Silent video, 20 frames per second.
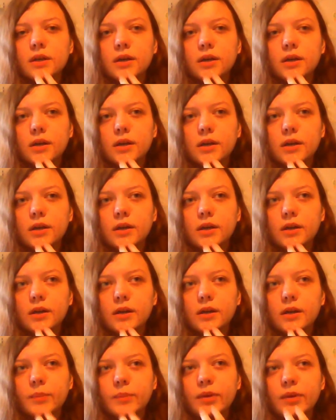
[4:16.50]

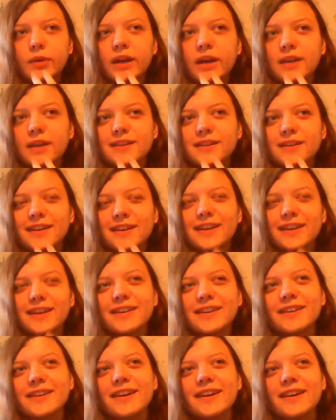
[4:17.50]
but, like,
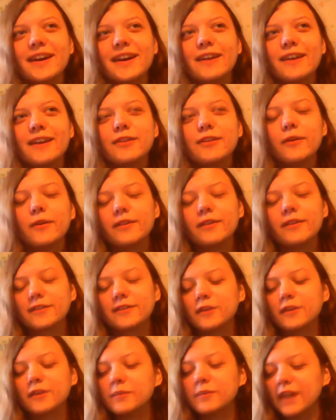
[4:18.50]

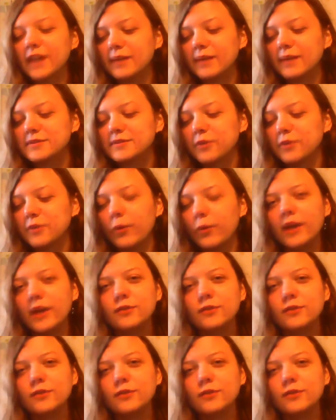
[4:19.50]
sometimes the way